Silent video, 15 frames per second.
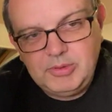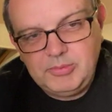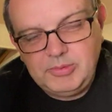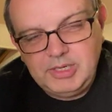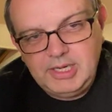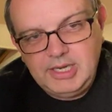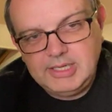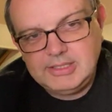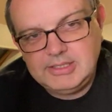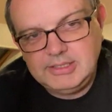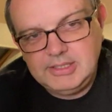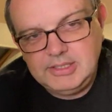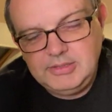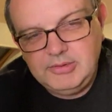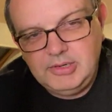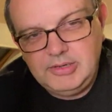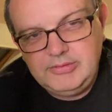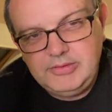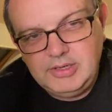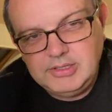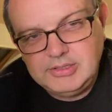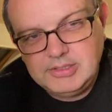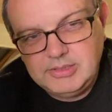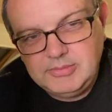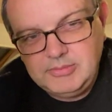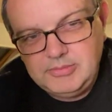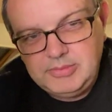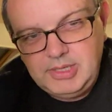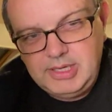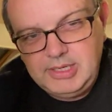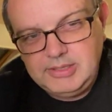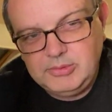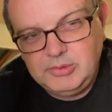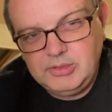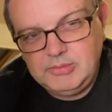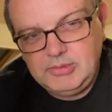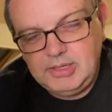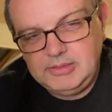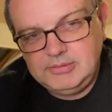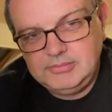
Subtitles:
probably announcing the new iPhones, and I'm planning to order one.